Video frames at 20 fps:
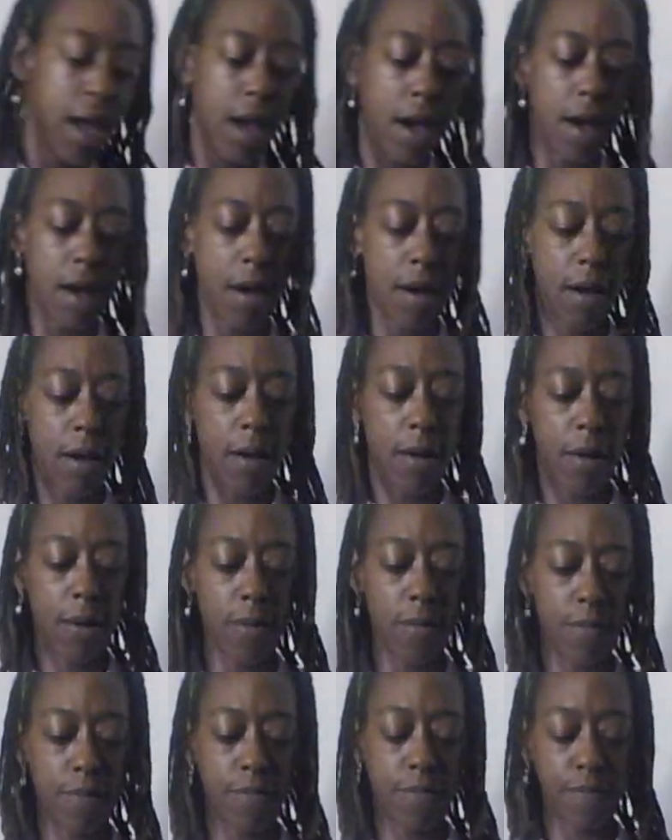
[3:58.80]

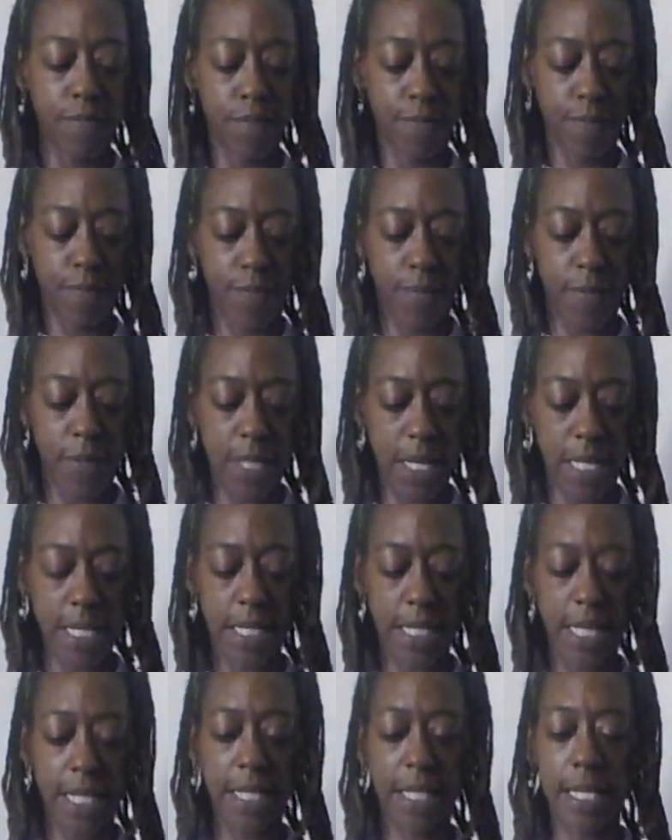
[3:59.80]
Um, yes,
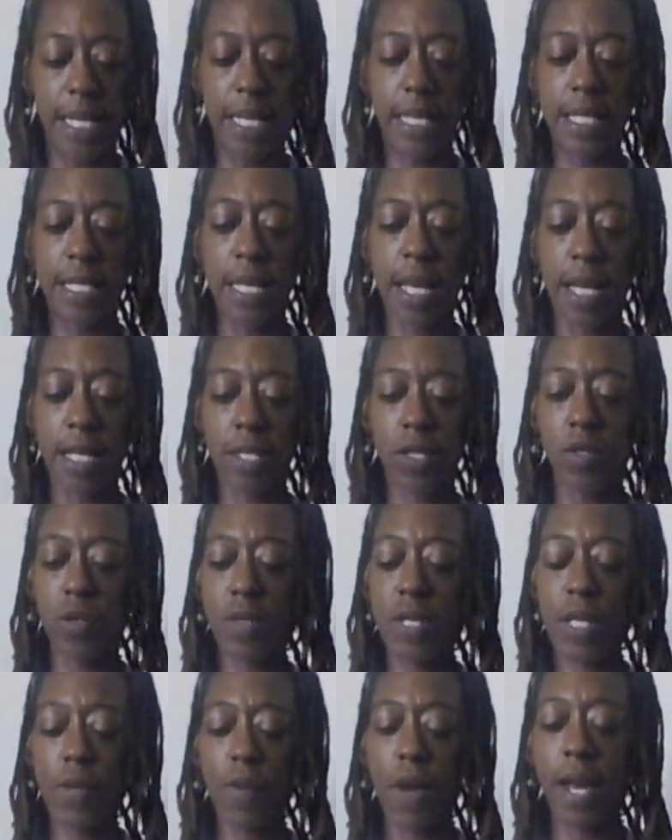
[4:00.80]
yes, yes. I do
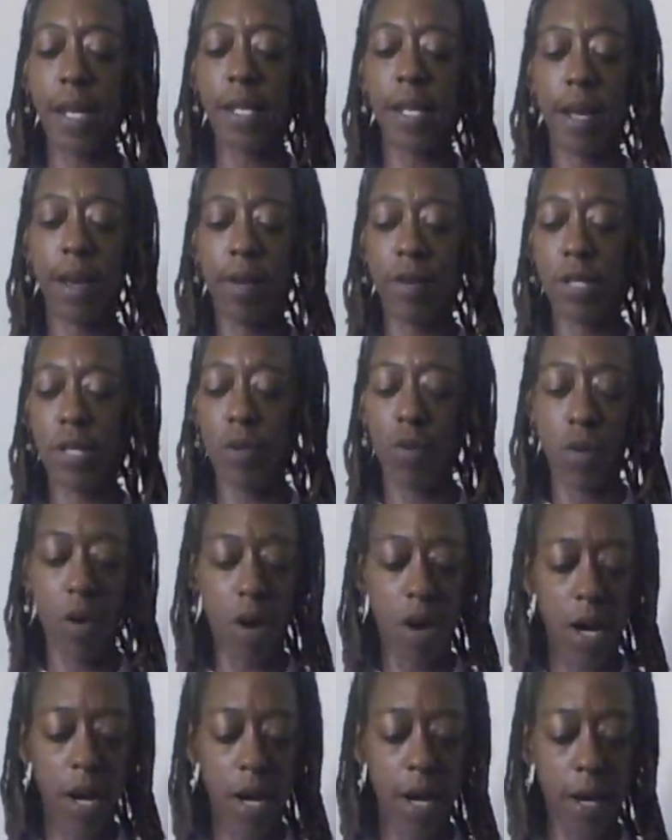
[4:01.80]
see right now you
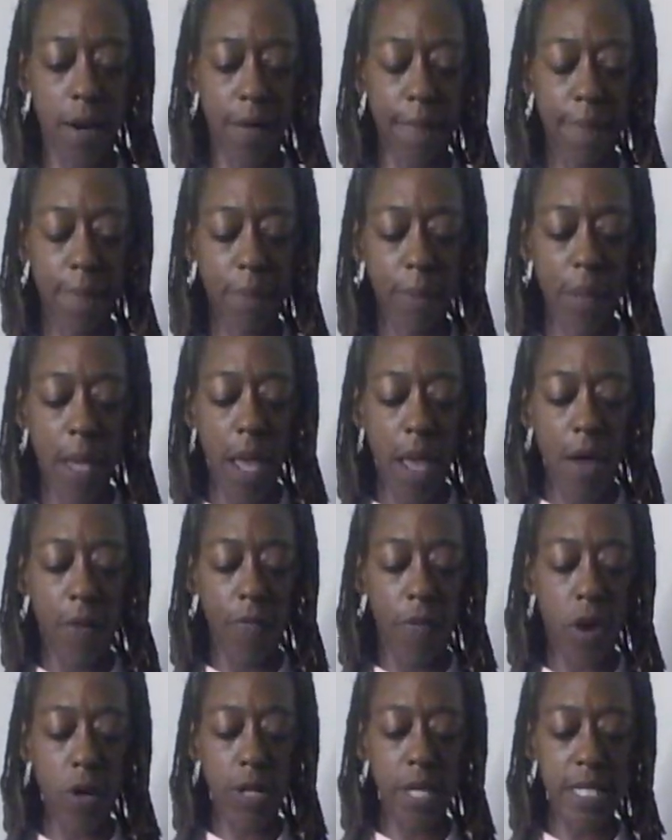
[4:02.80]
are
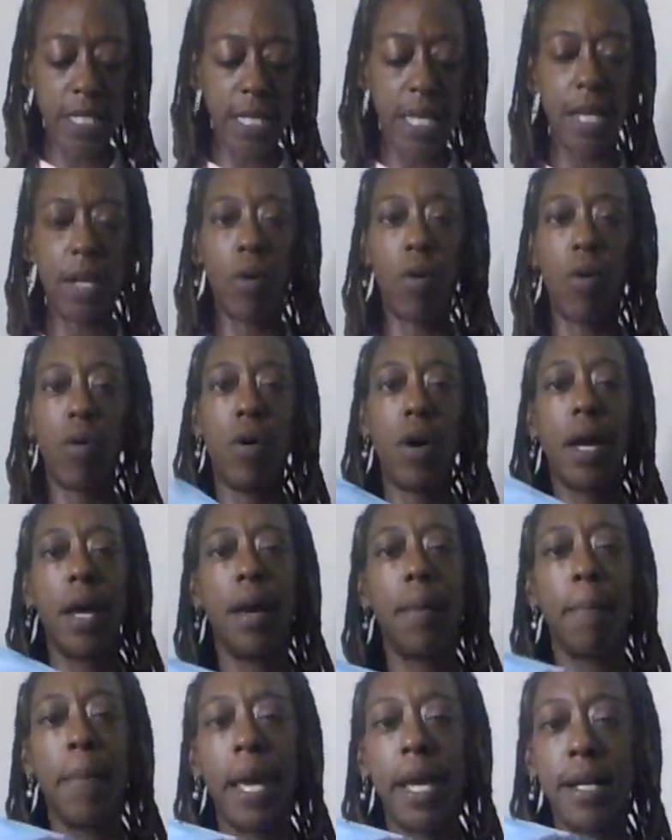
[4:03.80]
focusing on
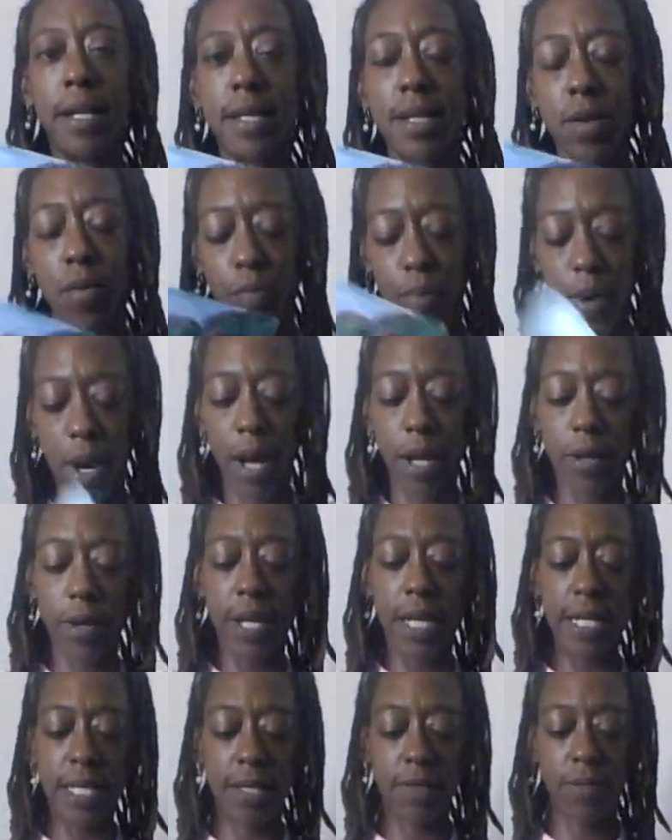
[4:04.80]
making some progress